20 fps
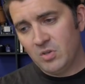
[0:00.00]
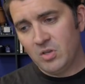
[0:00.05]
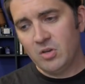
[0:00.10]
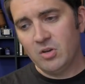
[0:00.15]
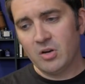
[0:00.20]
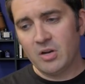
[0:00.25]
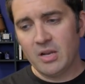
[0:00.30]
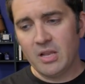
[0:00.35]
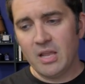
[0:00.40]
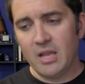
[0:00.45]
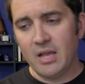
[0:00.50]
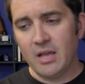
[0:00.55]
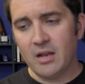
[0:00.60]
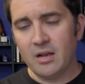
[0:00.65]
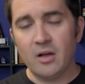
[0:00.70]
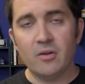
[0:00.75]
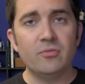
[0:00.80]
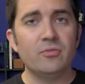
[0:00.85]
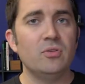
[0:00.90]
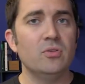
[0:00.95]
you're going to get
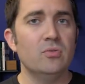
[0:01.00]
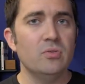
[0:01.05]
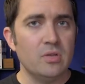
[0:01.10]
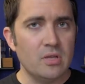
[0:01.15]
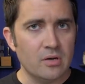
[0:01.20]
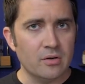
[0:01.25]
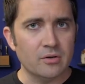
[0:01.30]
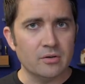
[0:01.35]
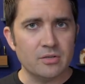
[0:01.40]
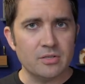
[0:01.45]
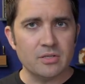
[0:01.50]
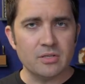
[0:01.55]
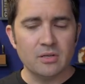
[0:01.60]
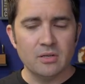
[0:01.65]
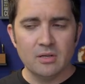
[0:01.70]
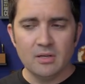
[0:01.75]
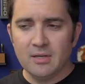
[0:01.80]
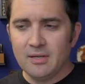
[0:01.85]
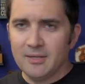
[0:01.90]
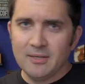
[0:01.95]
a few years,
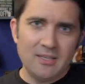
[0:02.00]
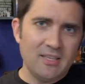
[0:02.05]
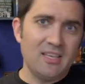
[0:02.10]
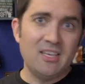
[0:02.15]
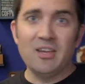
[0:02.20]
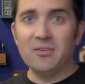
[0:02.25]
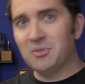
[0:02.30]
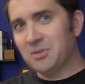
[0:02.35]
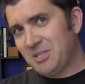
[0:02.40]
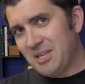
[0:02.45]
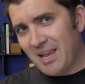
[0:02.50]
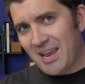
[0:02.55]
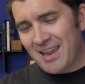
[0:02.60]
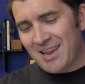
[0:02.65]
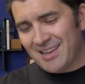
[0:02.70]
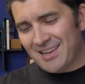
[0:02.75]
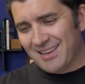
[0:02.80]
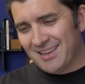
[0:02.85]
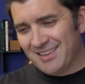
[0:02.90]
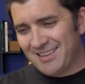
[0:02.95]
give or
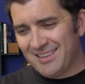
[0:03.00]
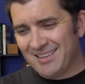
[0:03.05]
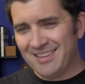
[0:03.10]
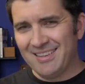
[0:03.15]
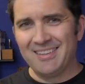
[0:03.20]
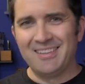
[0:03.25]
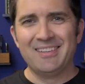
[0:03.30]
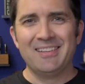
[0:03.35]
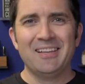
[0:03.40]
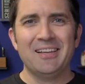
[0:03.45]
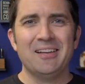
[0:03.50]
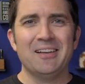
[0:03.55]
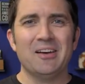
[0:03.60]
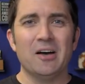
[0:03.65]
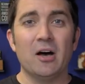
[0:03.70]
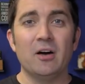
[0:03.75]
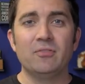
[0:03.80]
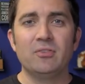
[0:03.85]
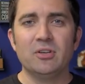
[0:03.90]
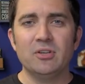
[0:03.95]
take,
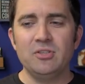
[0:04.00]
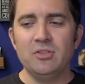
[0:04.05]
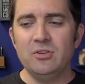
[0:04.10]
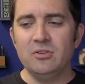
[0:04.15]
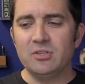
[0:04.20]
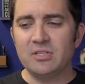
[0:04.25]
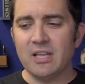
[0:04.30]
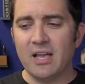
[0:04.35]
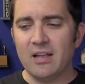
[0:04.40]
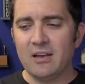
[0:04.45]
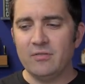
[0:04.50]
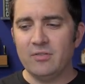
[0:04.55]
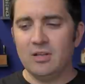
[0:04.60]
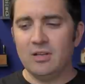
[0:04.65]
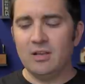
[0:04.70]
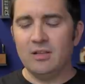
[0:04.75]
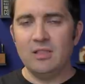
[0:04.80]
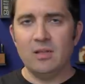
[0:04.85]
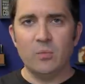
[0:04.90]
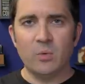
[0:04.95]
of good use out of
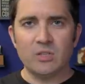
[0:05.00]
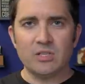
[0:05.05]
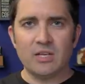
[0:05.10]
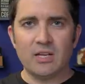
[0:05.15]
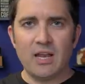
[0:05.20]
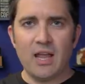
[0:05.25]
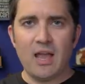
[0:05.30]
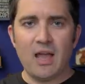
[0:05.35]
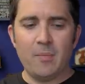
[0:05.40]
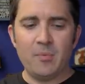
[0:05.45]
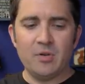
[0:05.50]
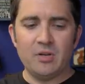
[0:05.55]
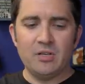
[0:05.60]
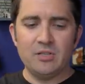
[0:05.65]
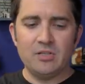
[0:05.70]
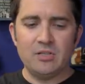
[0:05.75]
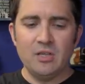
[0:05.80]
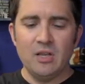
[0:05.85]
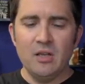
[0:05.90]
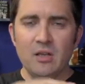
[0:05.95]
it. And then what's going to happen
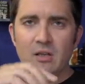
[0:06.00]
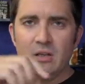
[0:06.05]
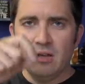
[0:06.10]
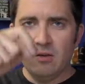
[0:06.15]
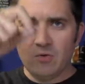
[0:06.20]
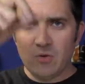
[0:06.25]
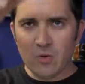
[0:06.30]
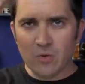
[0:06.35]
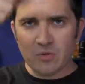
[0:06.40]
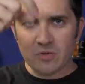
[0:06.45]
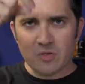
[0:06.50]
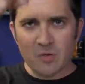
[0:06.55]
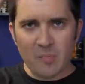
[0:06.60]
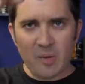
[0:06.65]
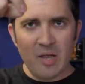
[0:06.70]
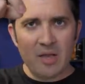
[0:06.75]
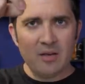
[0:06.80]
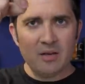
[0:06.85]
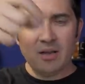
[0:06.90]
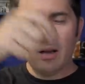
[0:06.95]
is, if you hold your
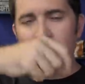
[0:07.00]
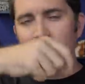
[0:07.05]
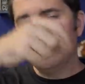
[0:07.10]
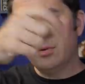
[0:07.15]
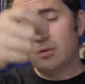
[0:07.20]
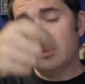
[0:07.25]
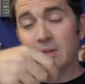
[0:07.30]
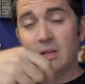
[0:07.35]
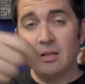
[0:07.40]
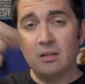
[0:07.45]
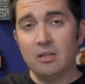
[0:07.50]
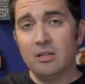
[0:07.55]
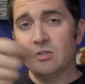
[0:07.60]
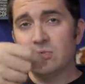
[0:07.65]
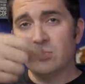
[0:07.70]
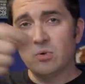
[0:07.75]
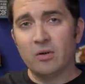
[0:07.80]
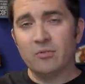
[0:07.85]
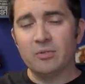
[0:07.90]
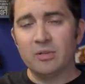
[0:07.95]
pen kind of in at
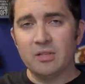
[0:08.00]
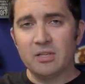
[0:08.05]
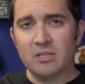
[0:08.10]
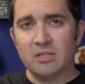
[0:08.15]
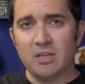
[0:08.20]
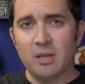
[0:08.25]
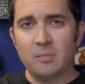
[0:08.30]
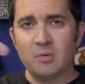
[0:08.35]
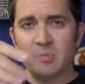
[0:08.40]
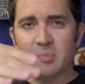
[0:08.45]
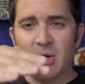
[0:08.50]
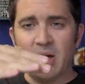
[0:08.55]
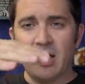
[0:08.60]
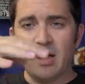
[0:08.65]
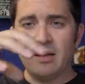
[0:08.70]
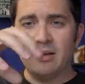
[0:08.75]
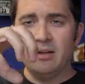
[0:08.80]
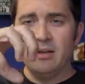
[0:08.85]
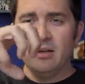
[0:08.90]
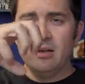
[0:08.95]
least roughly the same
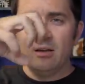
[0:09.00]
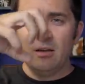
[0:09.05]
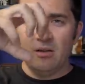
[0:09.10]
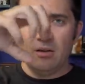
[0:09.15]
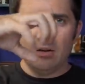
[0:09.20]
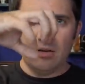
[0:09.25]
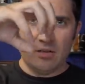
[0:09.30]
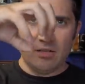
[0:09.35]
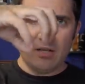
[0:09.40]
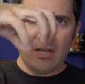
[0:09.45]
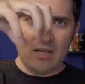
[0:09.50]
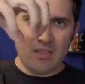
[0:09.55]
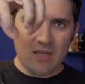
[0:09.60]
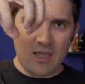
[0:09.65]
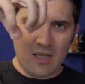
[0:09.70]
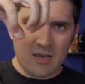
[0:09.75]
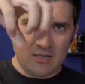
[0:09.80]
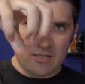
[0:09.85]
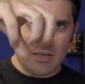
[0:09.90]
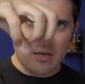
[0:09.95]
spot, you're going to take
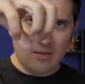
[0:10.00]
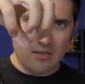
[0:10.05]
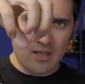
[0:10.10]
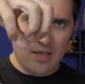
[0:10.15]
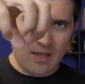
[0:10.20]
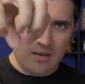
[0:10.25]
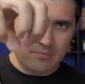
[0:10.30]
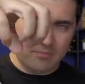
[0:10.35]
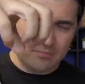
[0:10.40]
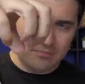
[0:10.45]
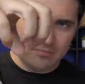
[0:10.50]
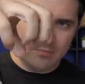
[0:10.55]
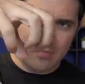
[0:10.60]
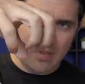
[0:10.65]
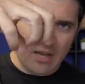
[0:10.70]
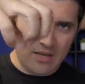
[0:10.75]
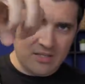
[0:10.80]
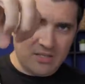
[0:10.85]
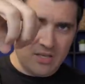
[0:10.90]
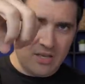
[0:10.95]
that tip, that
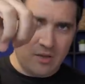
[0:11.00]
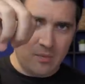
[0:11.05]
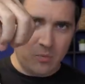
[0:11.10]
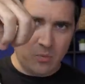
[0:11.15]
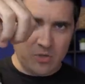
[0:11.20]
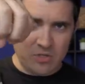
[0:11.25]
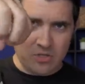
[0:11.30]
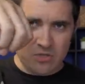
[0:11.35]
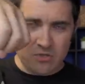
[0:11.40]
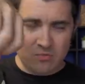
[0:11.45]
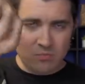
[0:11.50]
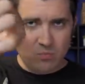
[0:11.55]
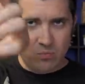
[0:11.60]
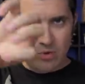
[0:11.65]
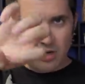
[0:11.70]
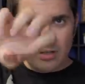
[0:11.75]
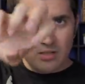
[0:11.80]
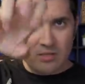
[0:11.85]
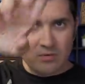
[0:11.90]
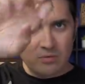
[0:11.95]
that tip, which is
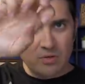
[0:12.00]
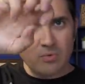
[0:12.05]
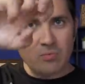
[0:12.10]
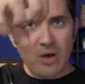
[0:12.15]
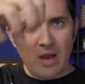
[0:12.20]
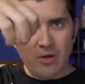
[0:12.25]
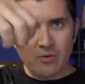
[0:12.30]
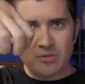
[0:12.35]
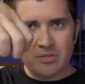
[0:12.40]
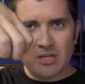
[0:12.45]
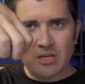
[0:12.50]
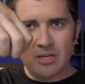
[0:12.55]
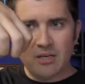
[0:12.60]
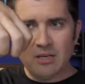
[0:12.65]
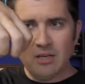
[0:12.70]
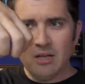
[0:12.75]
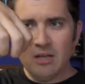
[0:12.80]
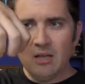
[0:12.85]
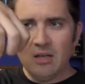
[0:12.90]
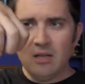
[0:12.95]
relatively
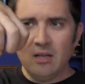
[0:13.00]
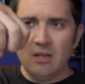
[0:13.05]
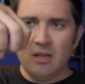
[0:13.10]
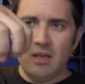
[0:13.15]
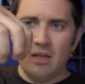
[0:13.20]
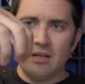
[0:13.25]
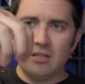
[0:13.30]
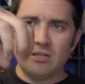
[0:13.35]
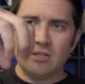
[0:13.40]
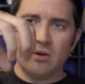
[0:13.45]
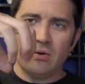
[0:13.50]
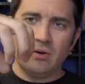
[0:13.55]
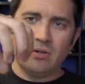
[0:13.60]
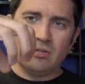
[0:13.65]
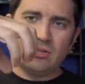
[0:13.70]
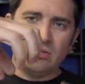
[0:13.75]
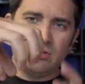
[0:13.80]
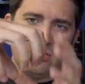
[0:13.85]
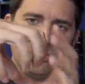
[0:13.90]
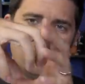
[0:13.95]
rounded, and it's going
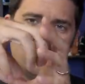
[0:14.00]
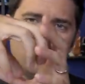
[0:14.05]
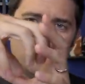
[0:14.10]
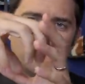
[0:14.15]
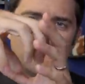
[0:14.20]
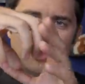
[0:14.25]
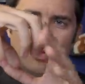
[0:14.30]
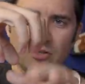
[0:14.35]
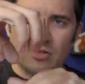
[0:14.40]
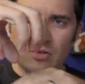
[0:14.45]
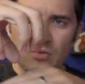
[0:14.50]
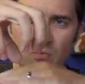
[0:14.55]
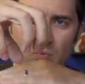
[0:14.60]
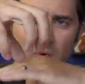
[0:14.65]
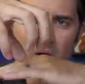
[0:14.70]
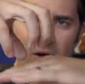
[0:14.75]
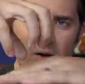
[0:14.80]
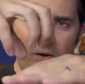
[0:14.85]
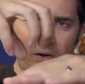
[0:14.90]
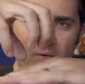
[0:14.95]
to start to
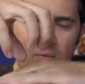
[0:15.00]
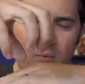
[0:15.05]
wear it